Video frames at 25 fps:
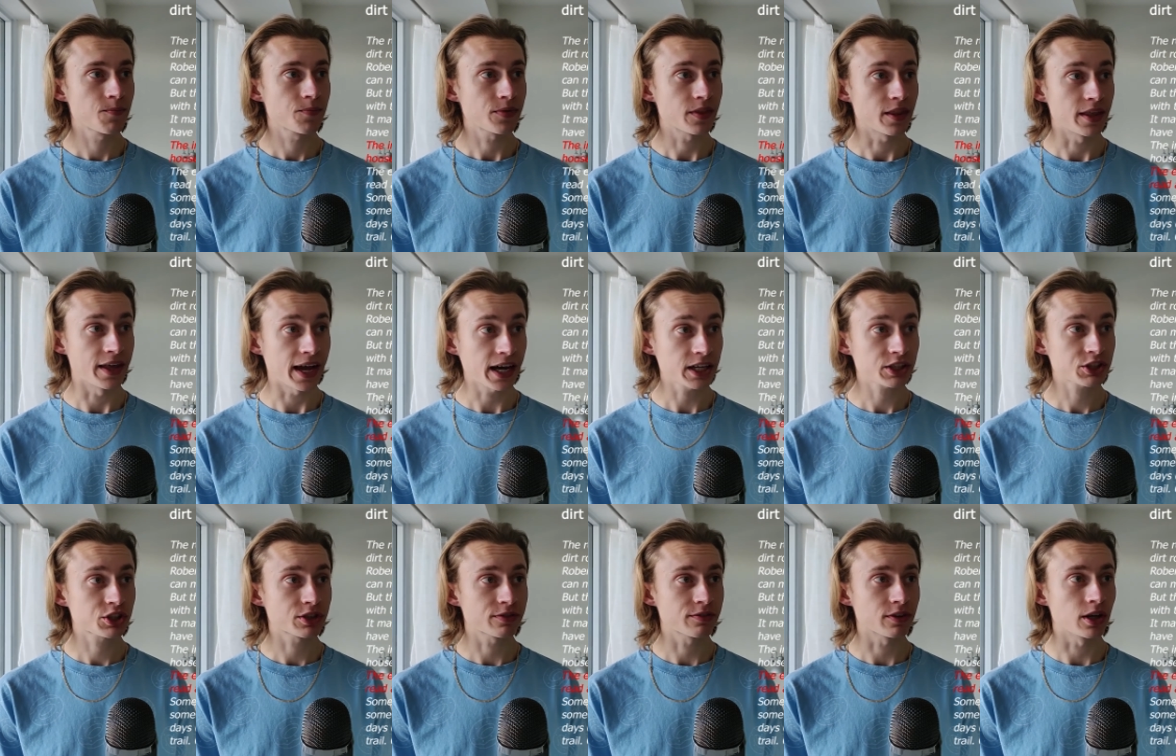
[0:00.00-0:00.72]
The
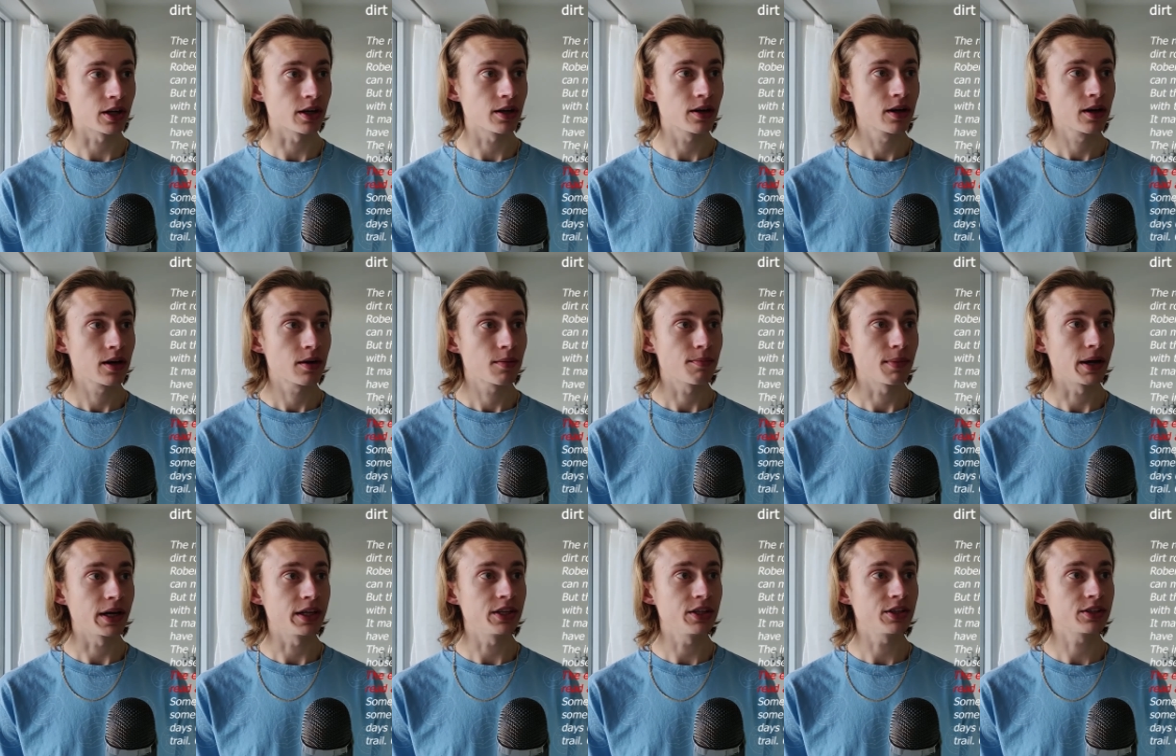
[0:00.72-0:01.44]
extrovert
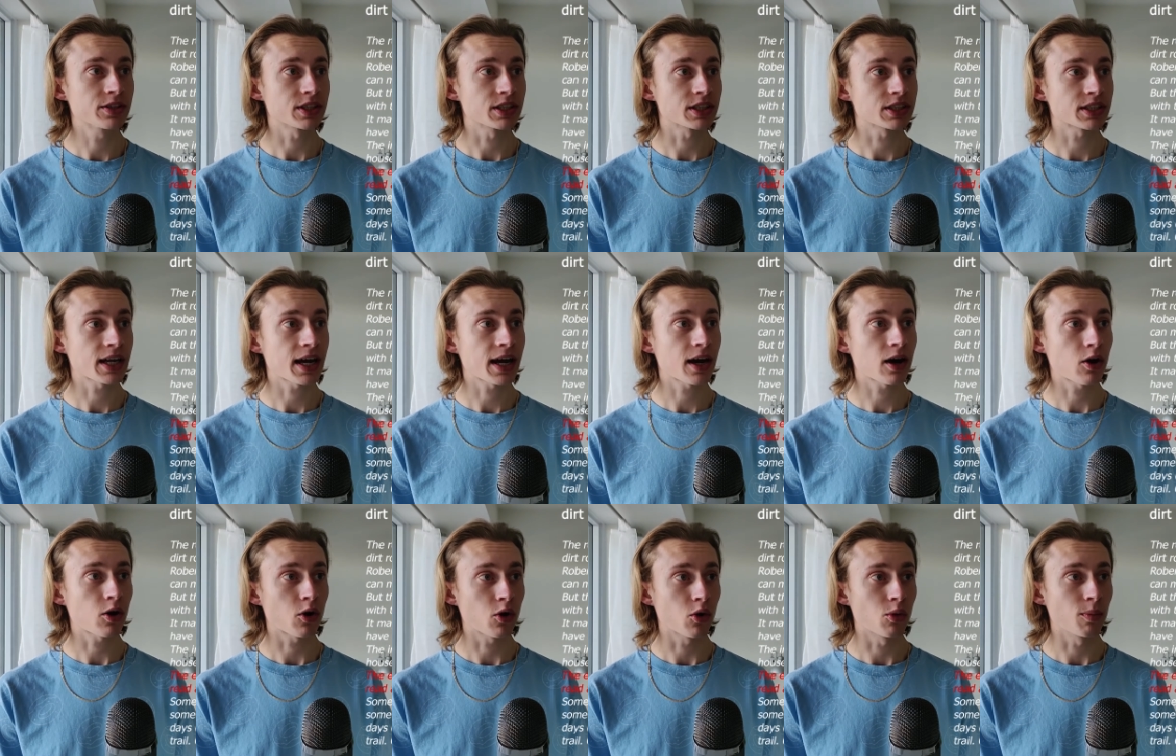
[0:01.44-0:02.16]
may need to stay
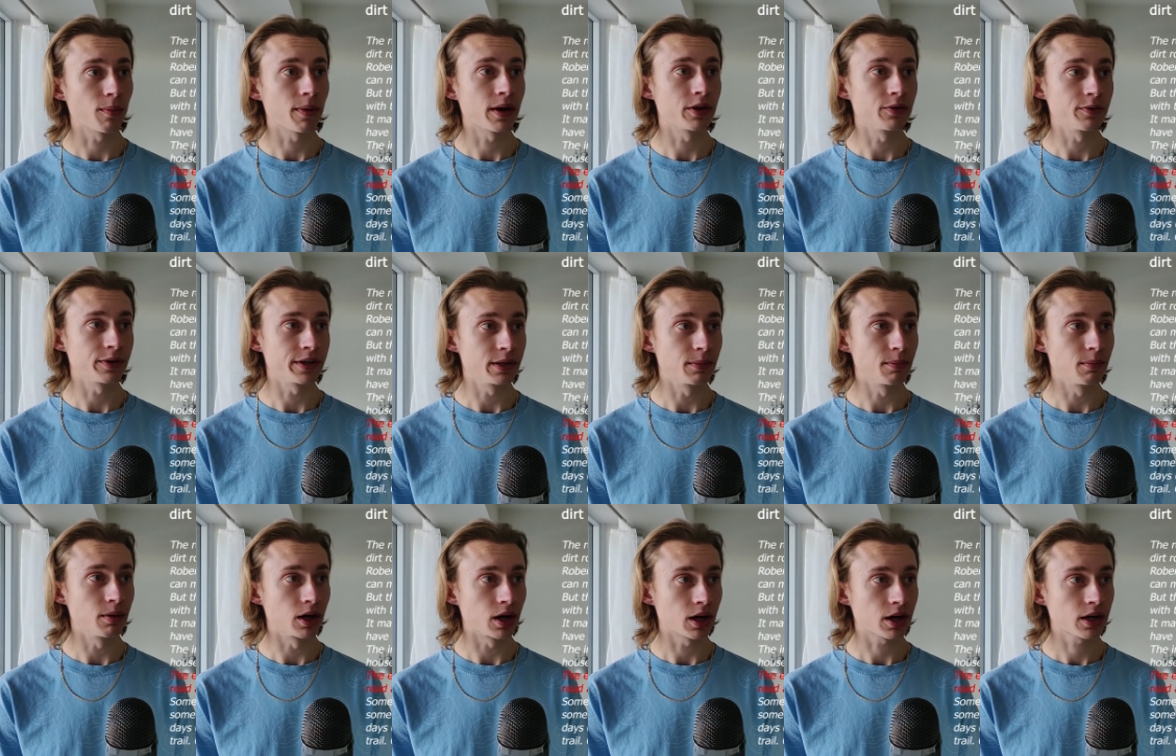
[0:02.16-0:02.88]
at home and read a
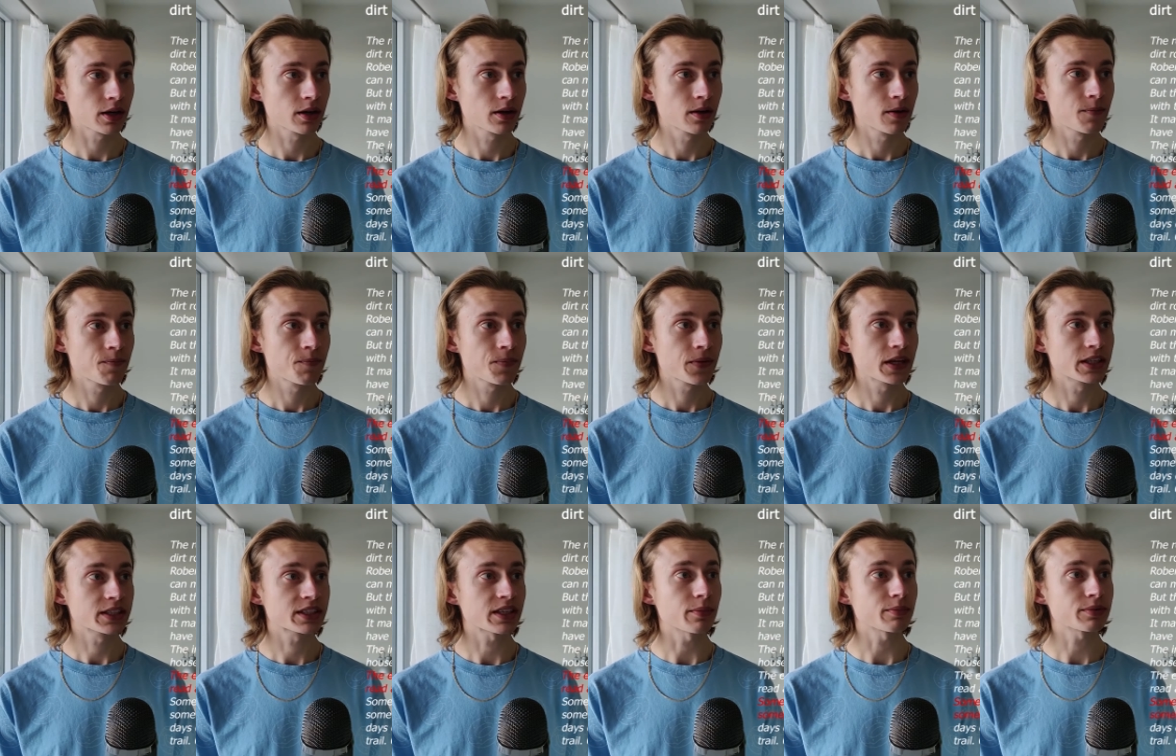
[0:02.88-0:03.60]
book.
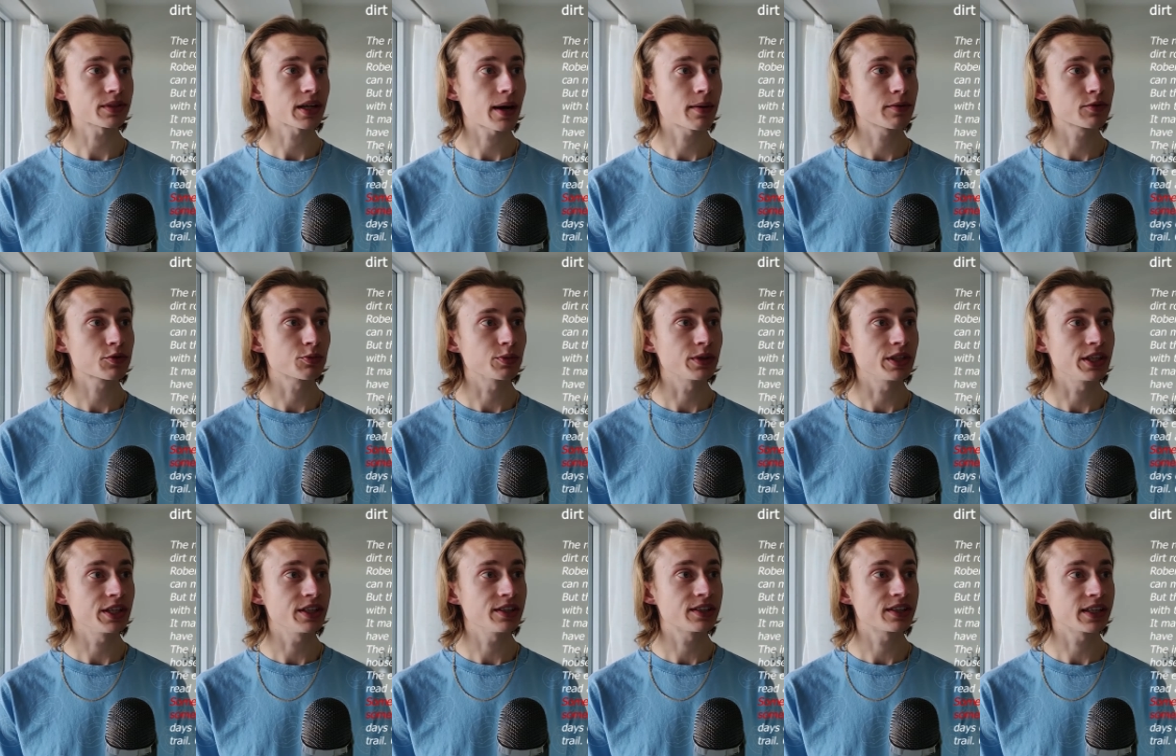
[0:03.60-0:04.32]
Sometimes we
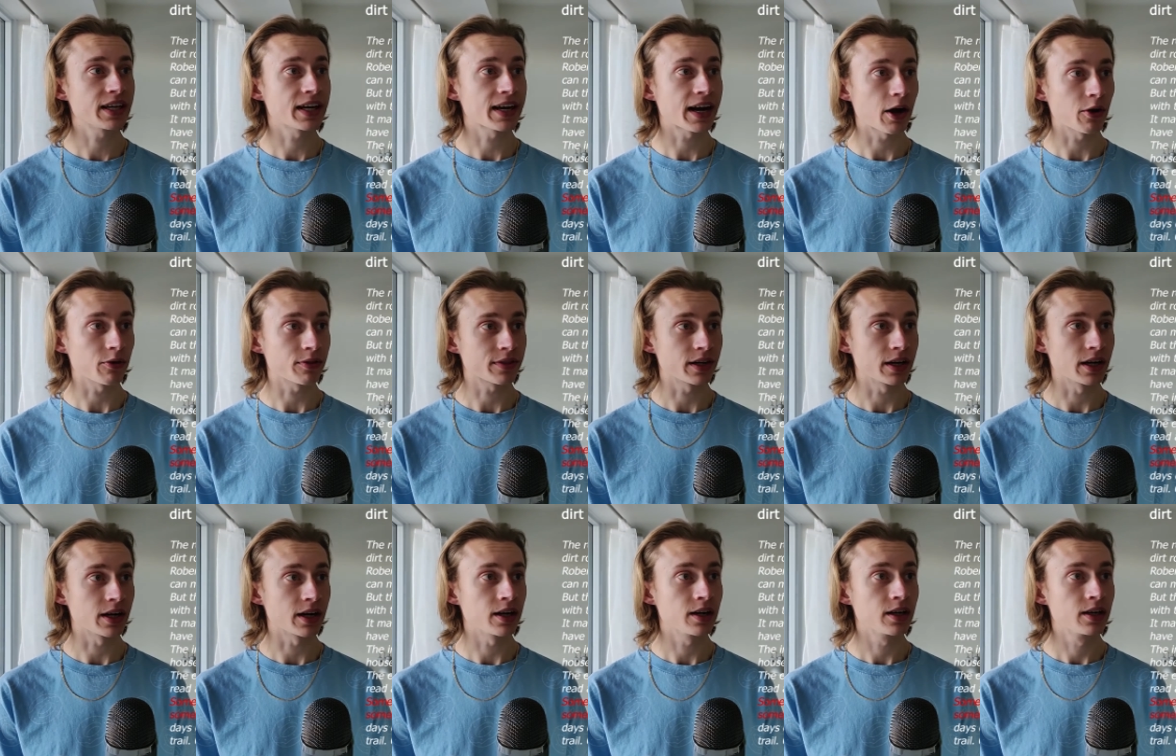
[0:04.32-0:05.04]
need to get out
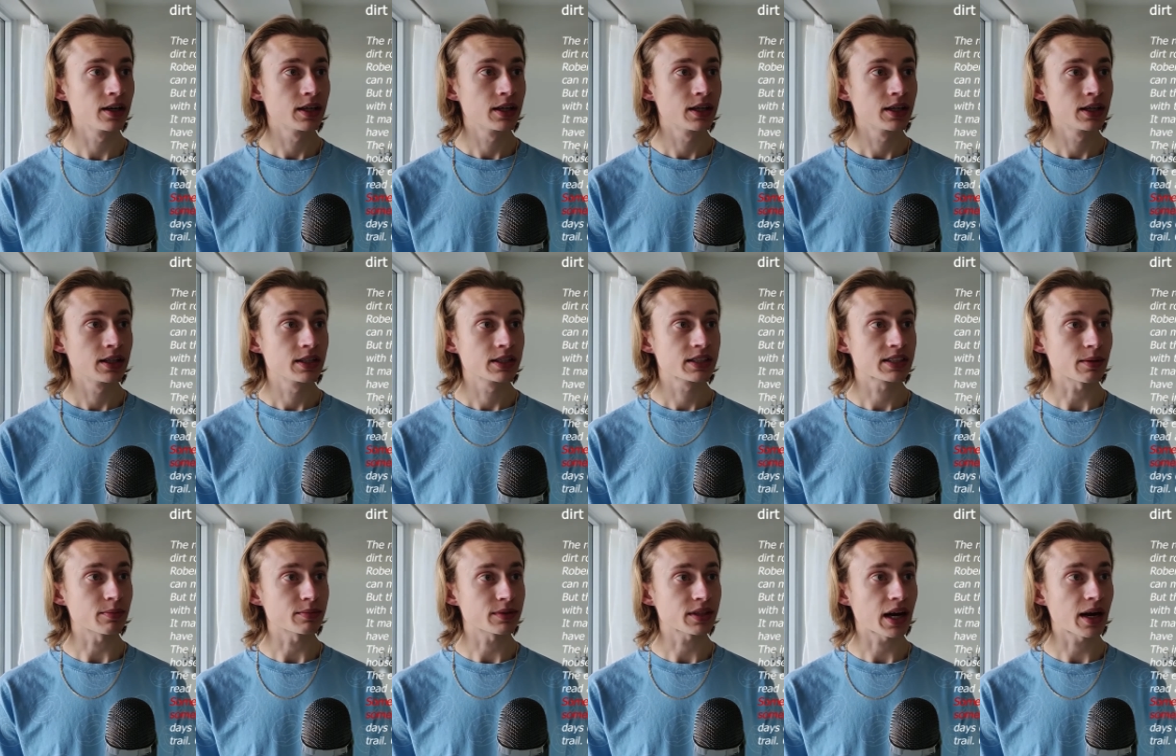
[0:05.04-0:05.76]
there.
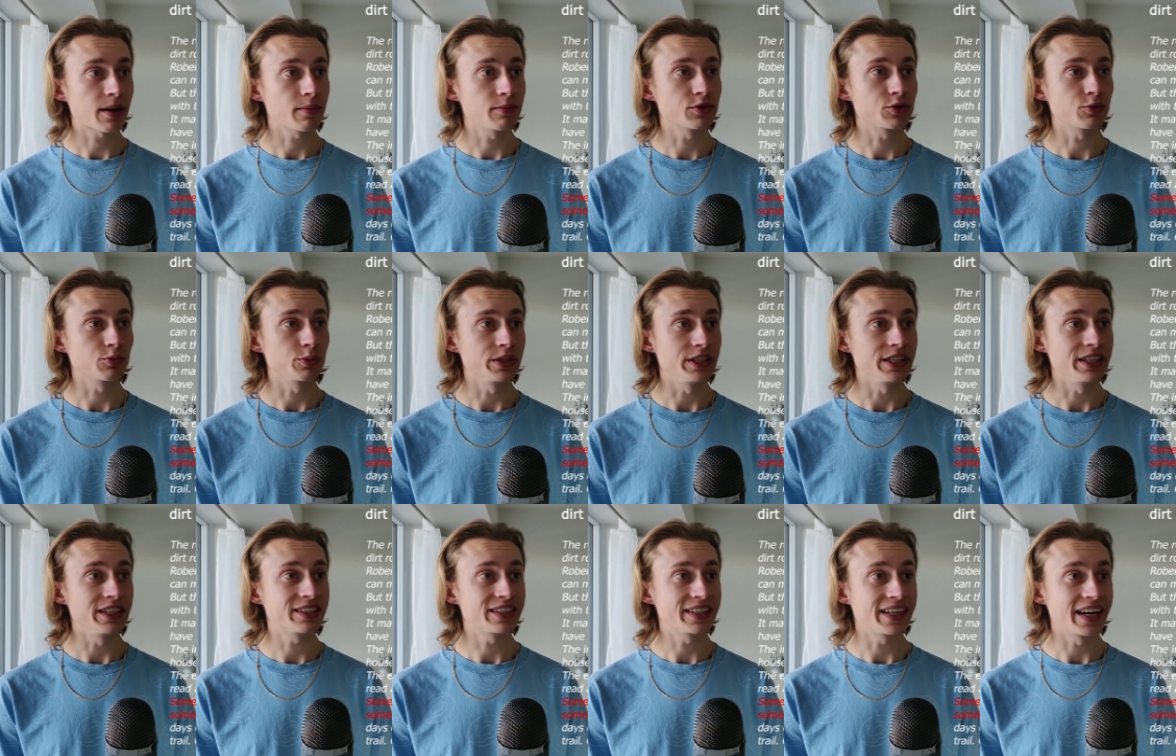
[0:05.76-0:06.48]
Sometimes we
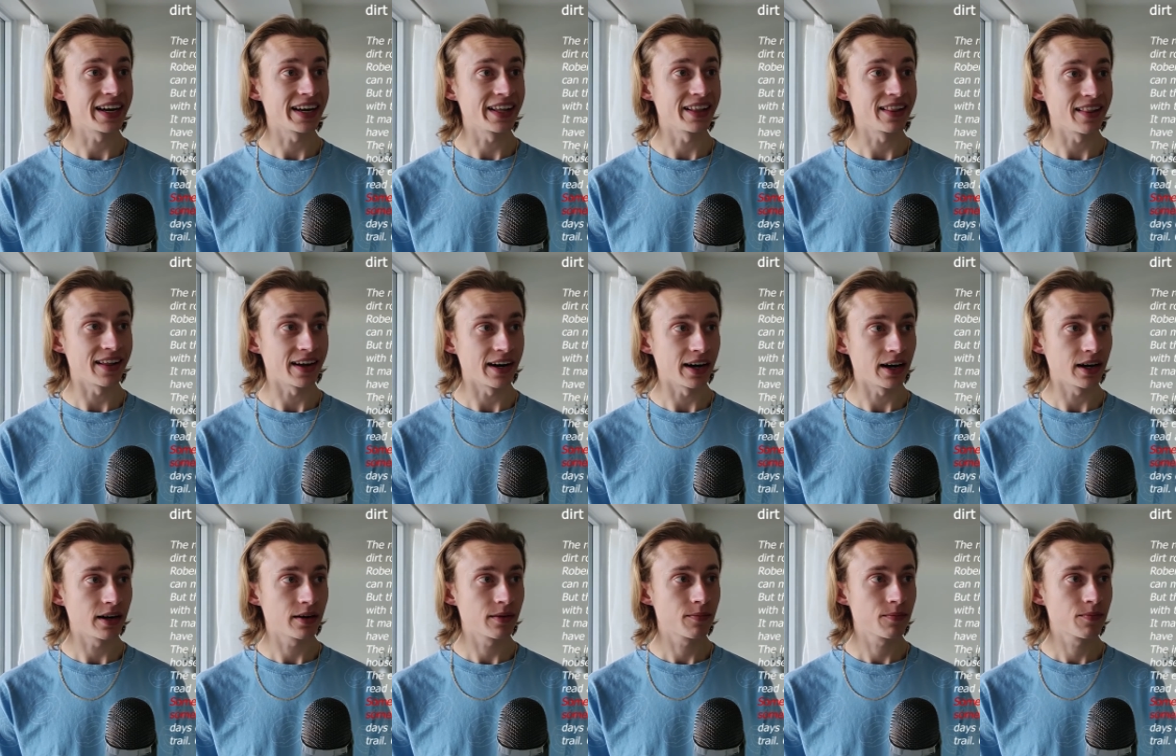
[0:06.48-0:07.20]
need to get in there.